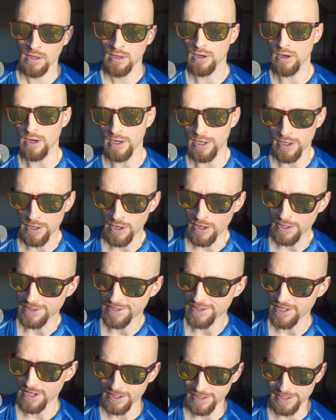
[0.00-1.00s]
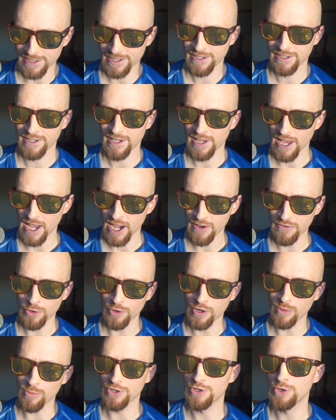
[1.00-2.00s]
All right, Anon says,
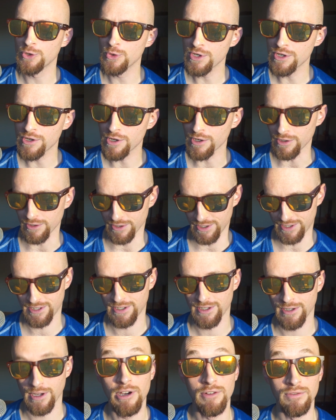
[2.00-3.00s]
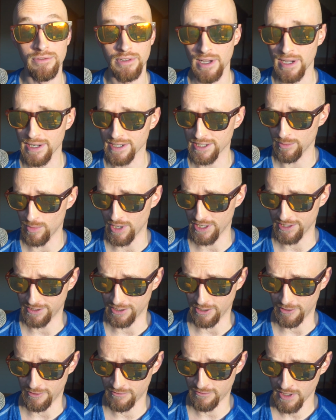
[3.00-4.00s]
after almost two years of lying to
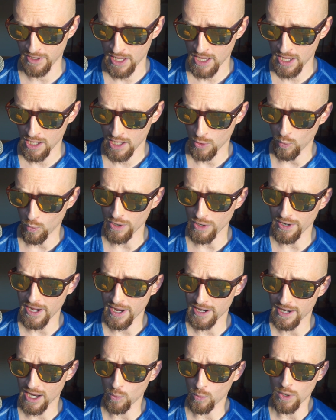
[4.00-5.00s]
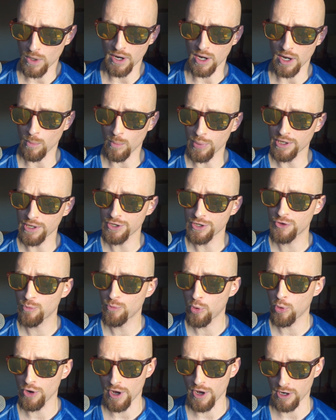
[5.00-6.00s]
myself, one night I went on a binge of
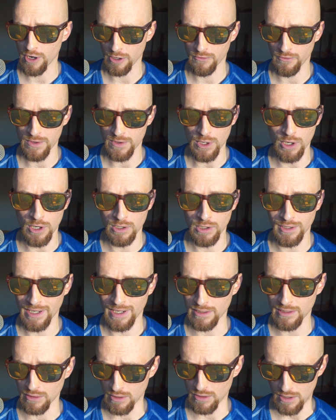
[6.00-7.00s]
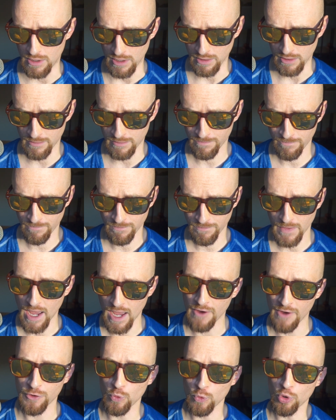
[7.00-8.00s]
pornography all night long.
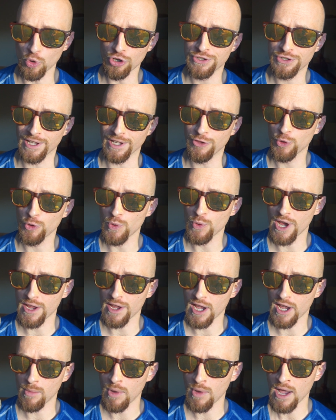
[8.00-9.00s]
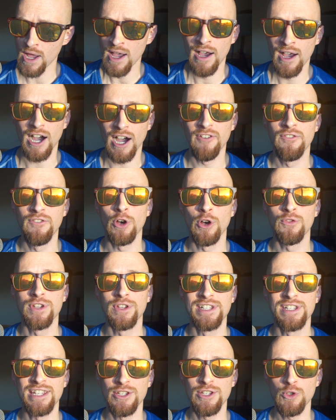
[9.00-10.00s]
Afterwards, at 3 a.m., I felt
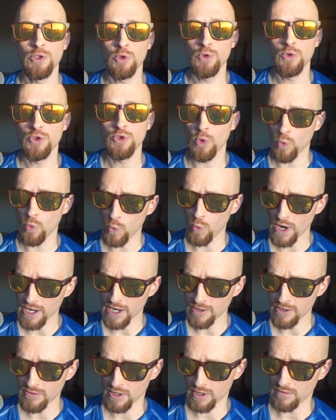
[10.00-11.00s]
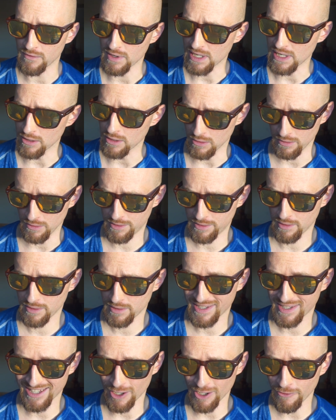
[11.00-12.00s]
this huge wave of guilt,
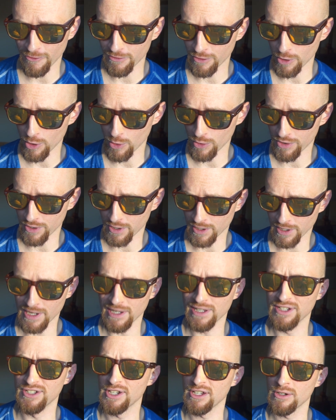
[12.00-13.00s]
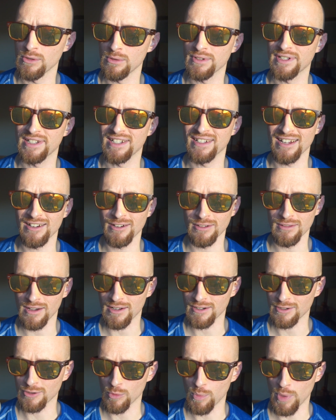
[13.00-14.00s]
self loathing, and general
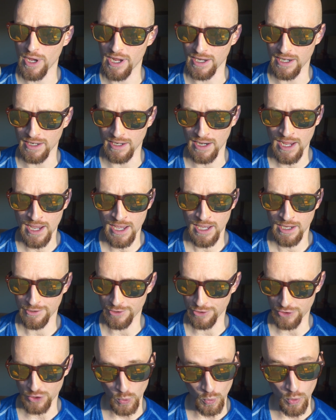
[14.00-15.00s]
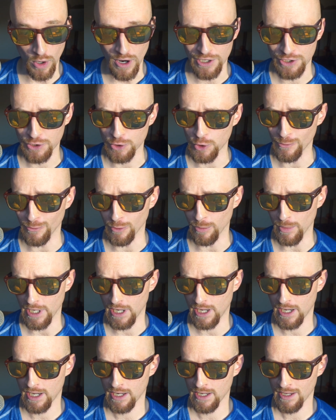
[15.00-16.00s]
psychological pain just wash over
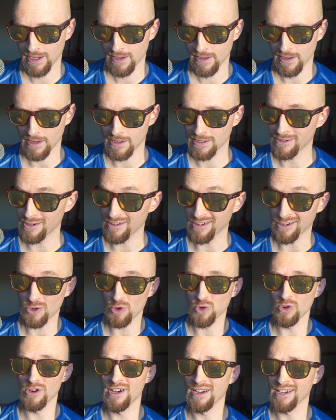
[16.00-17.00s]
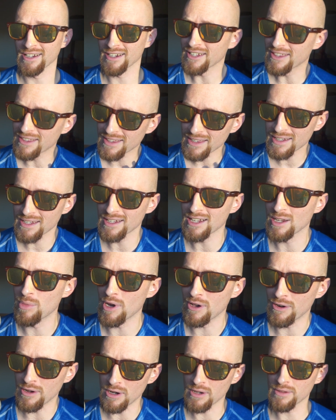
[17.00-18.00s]
me. I started crying, thinking
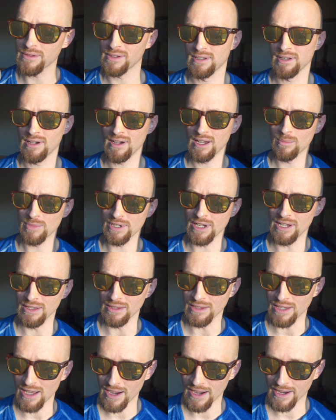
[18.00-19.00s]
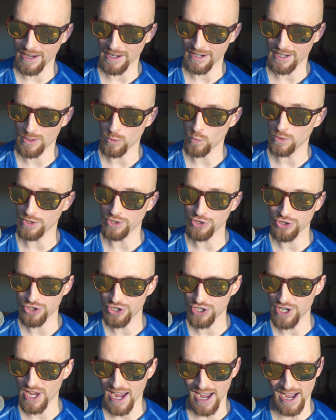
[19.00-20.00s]
about all the times I lied when
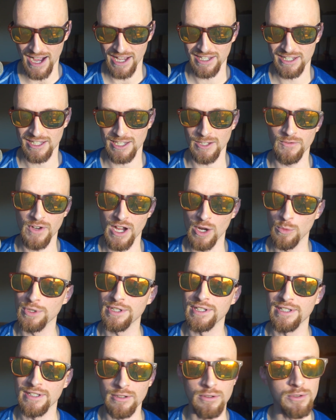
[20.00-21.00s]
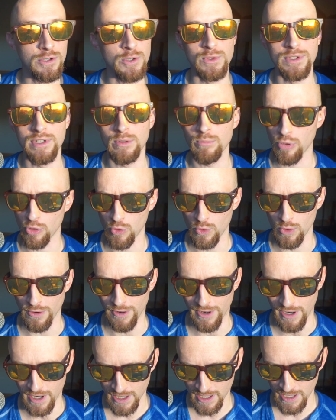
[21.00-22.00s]
she asked if I was still using
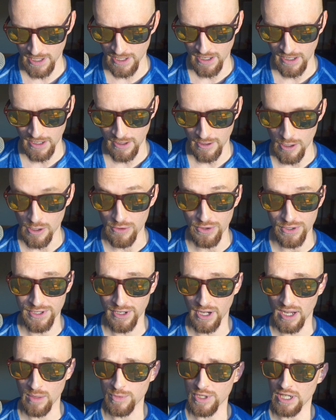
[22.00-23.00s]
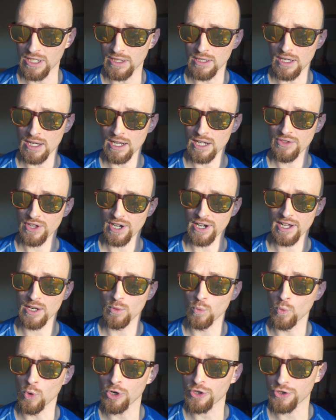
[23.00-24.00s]
porn, all the times I lied that I had
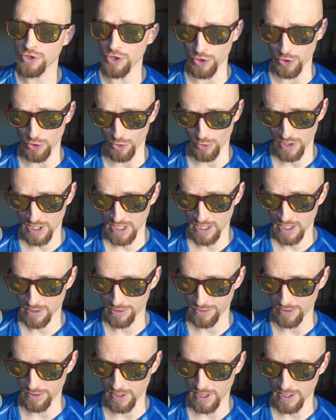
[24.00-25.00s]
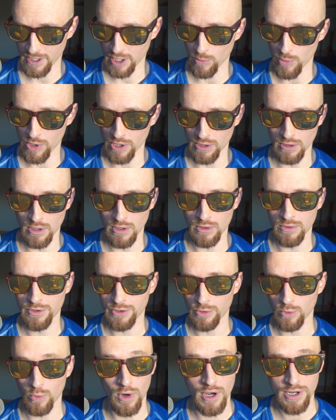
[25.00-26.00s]
work to do so that I could be alone
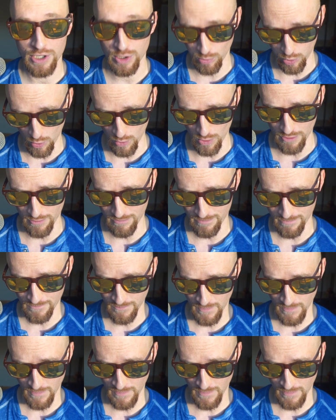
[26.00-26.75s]
to watch porn.